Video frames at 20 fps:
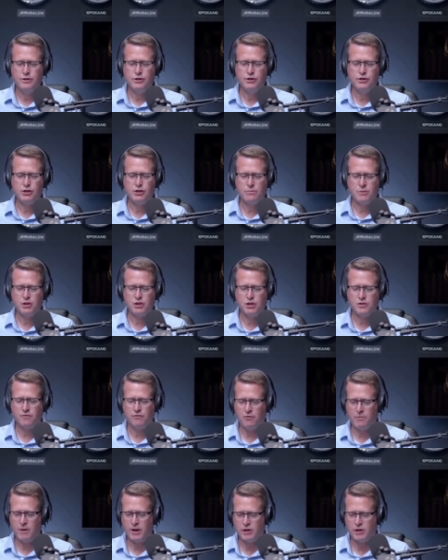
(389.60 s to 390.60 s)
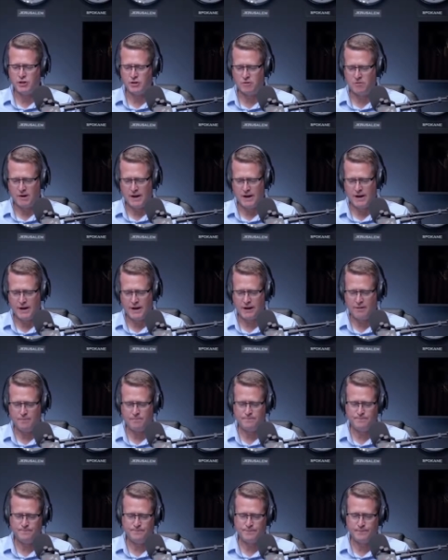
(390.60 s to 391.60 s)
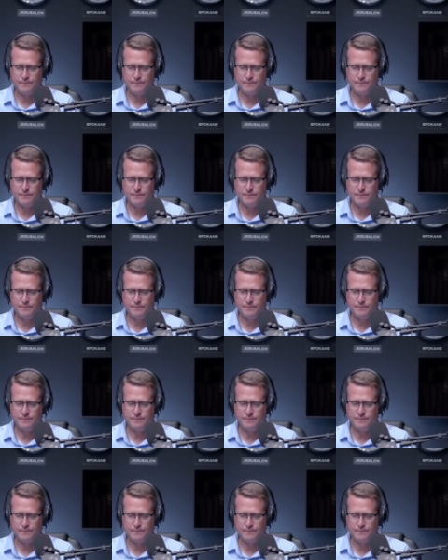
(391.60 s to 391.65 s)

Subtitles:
so much information right now.